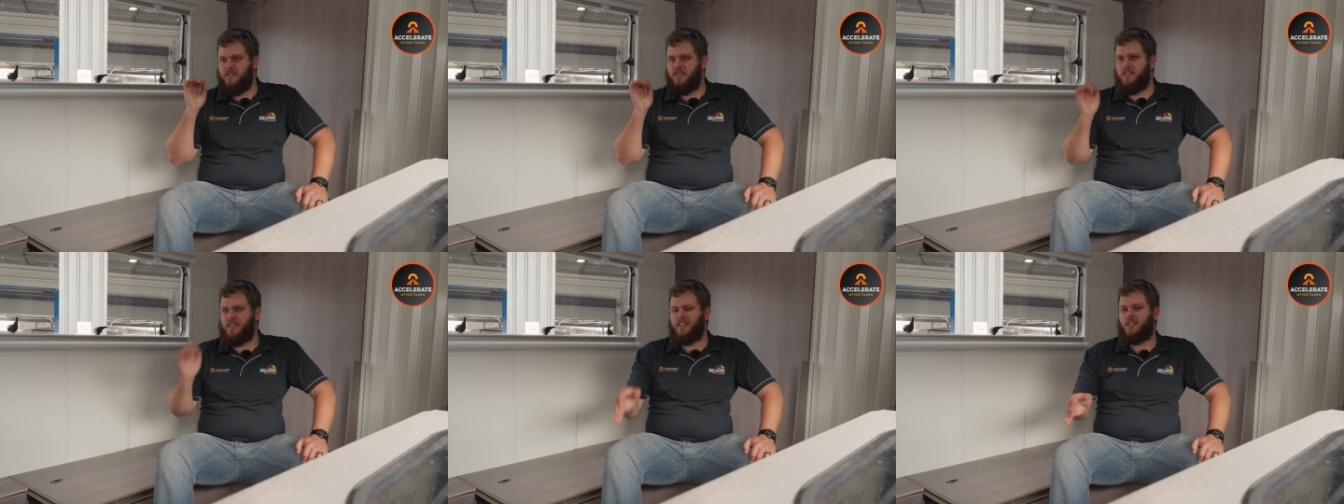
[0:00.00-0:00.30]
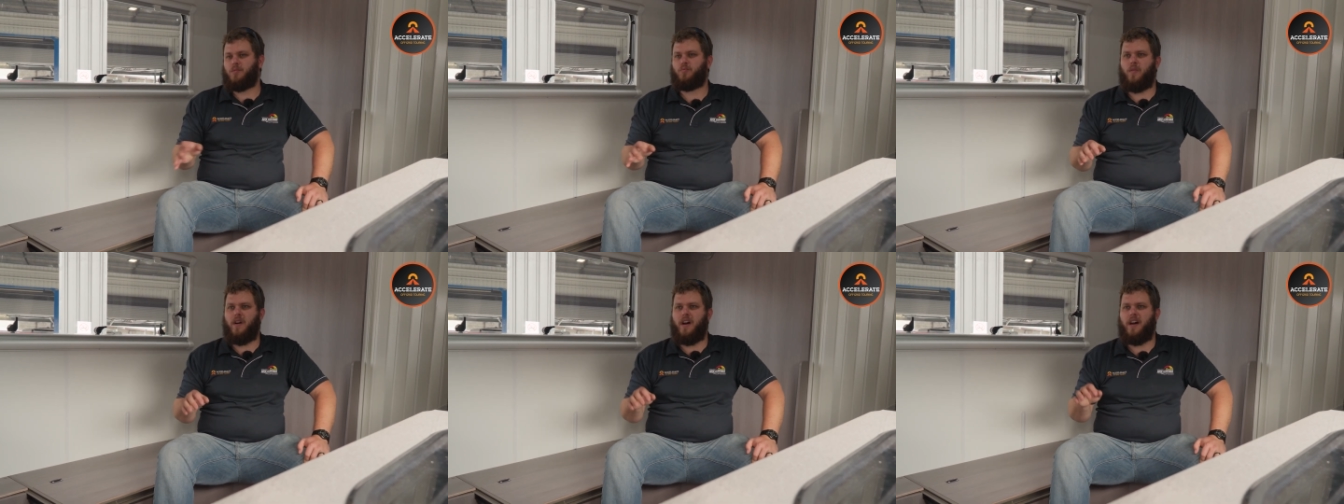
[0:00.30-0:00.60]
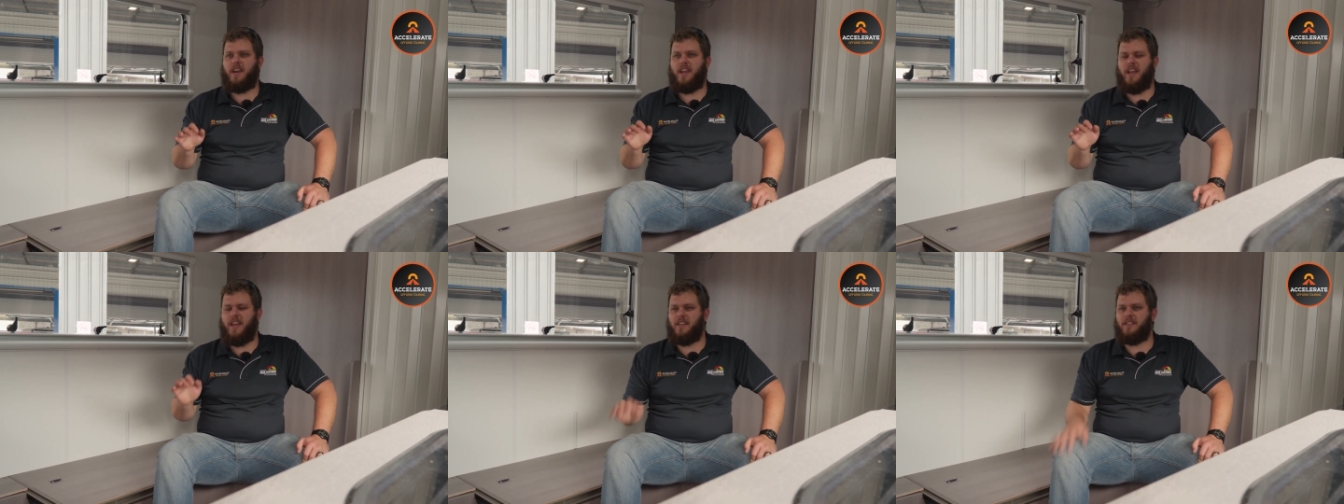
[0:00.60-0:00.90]
this
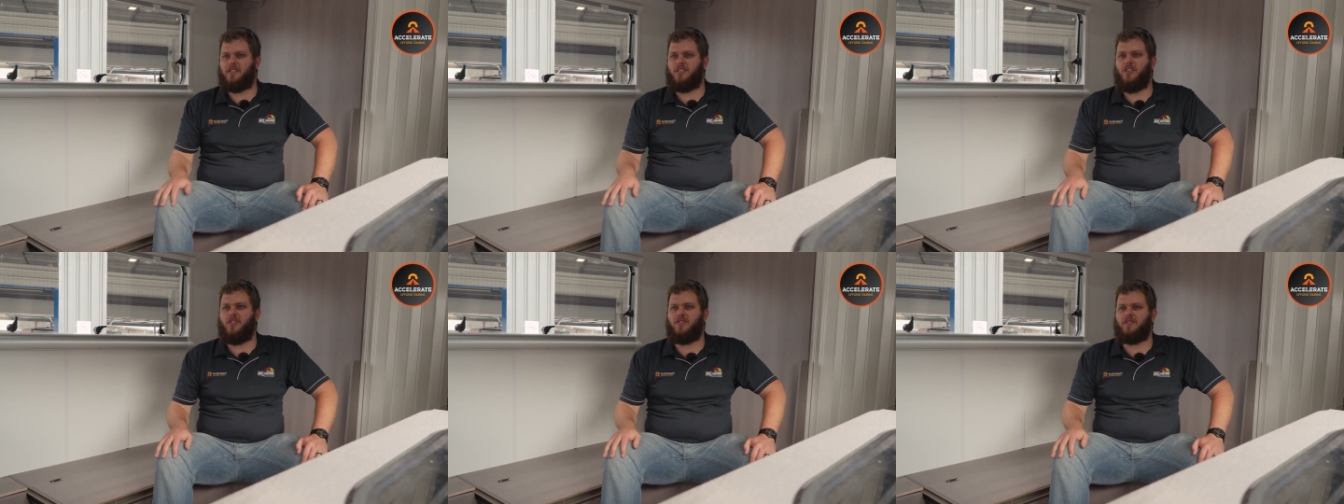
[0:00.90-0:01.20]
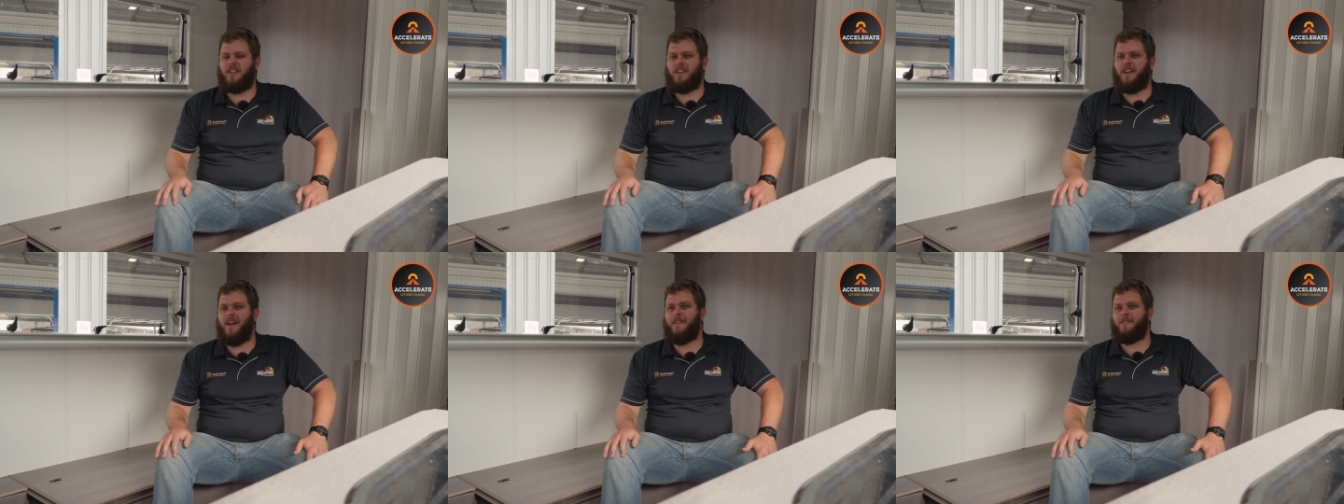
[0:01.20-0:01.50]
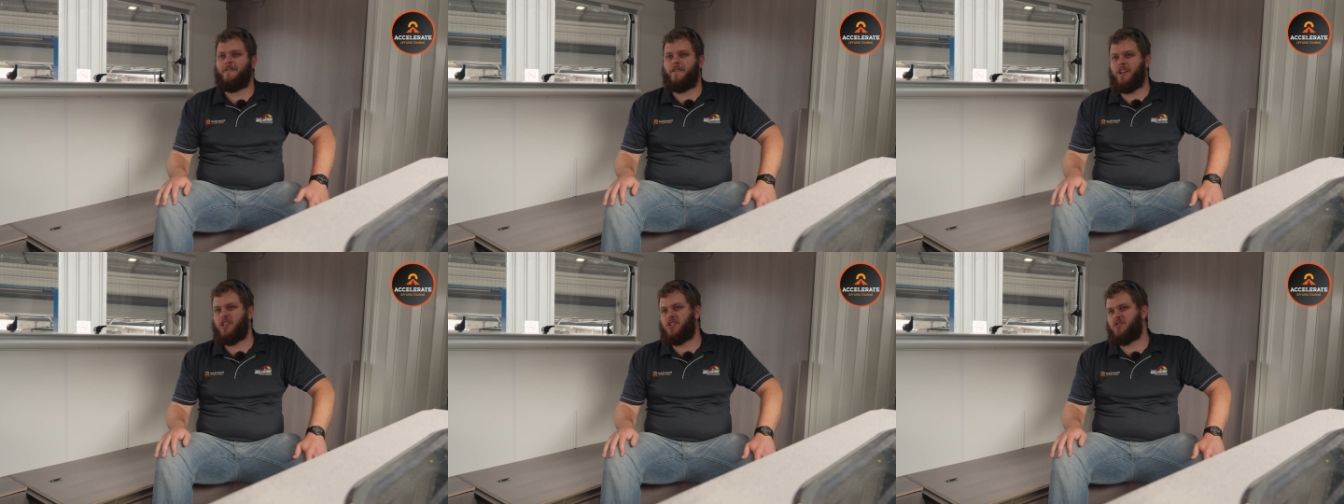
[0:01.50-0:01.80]
one is using
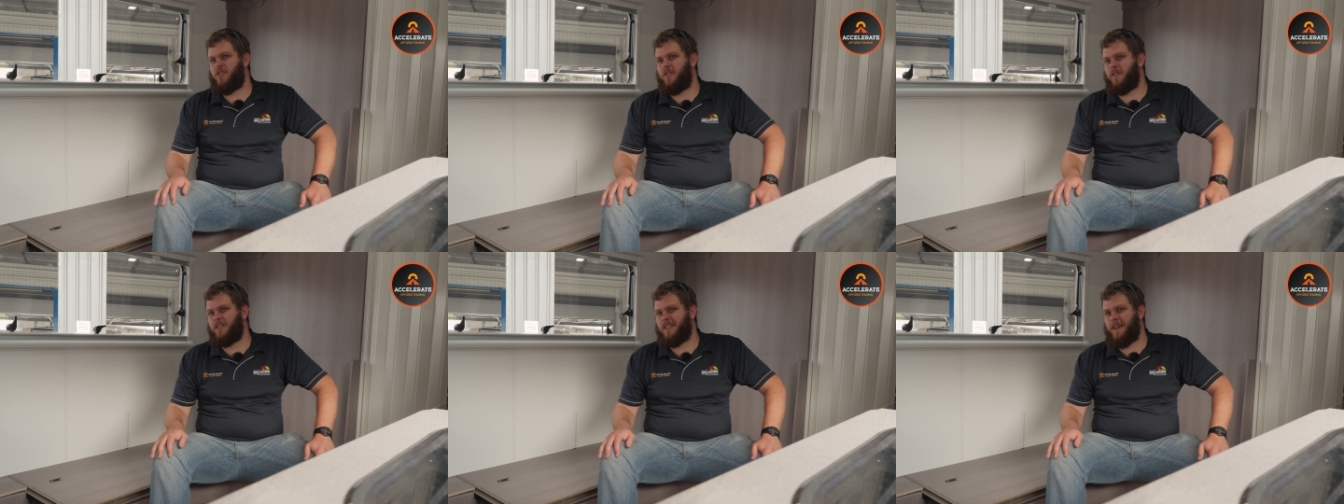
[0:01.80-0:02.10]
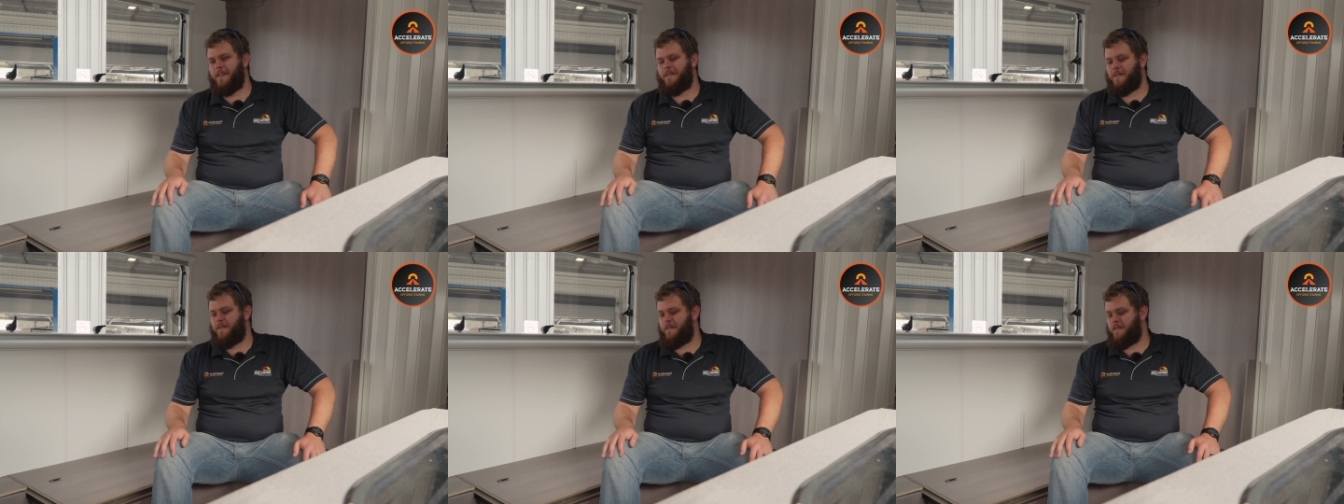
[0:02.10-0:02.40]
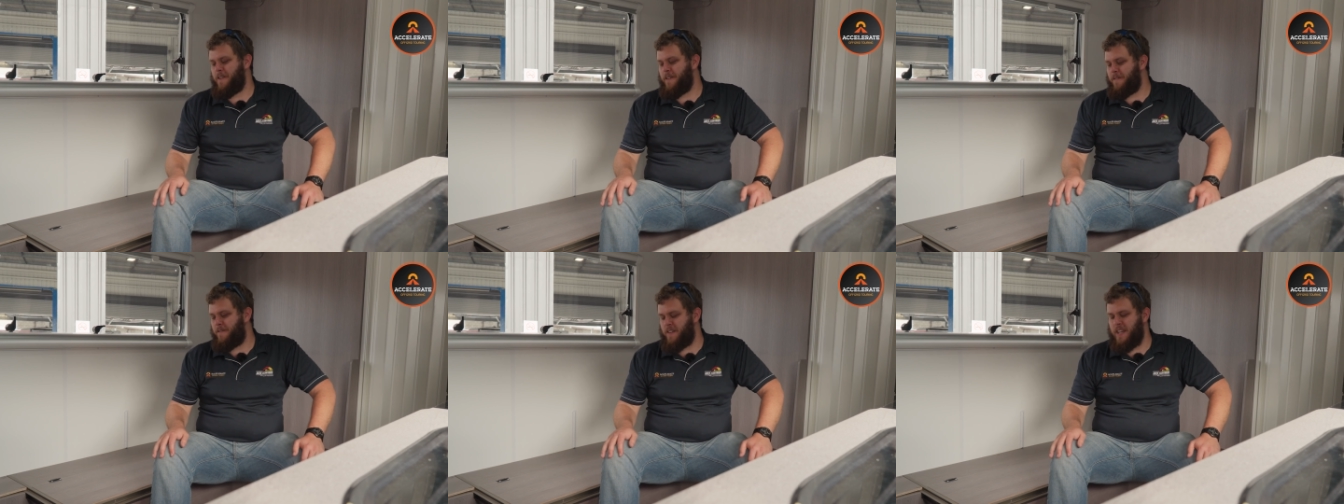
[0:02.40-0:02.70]
Victron's
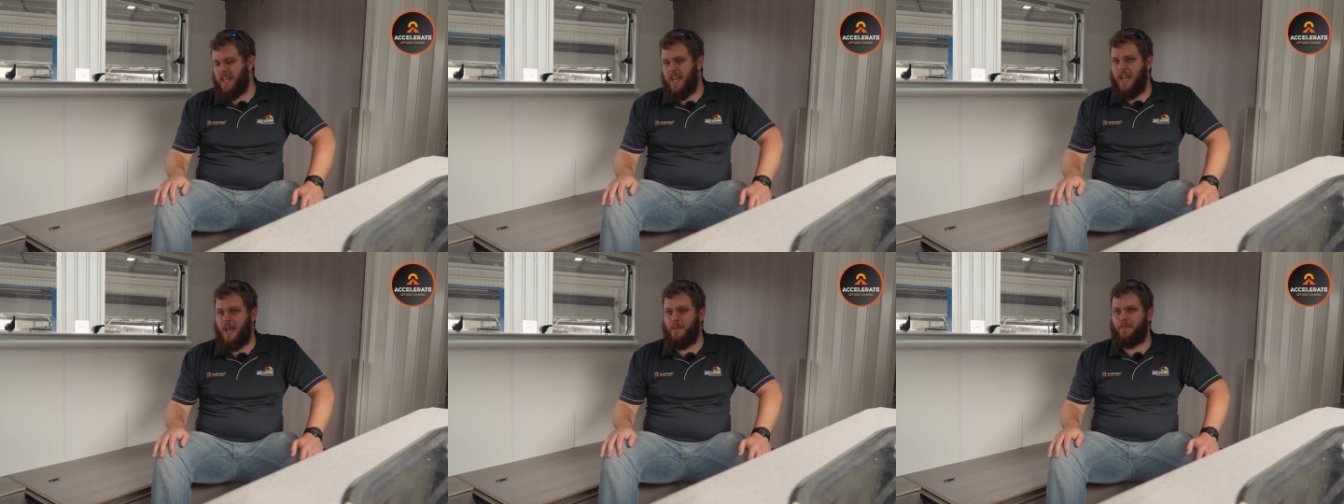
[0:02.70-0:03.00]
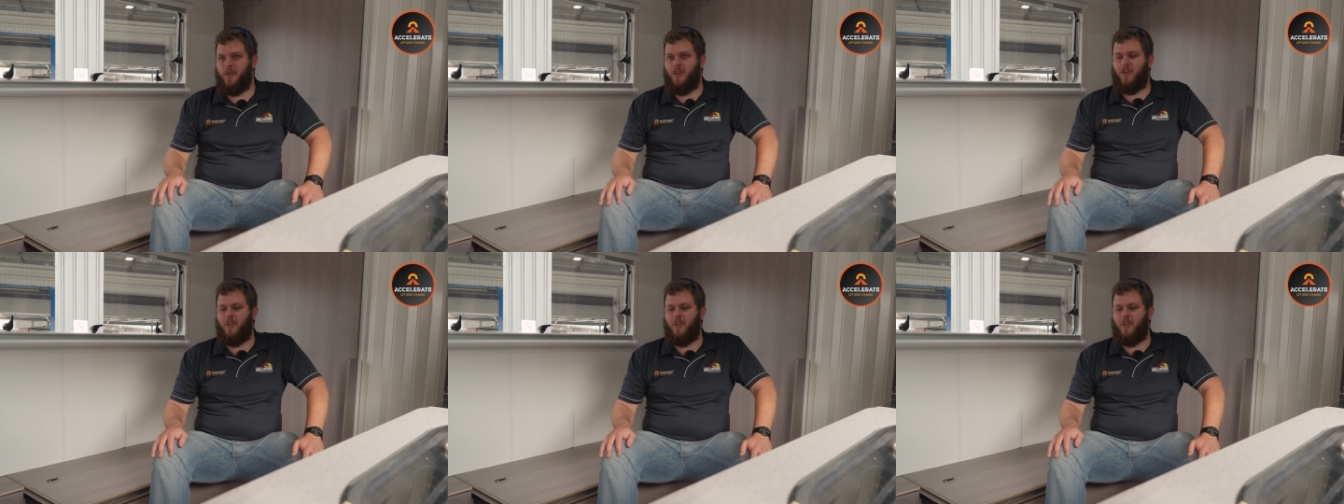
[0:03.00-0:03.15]
50 amp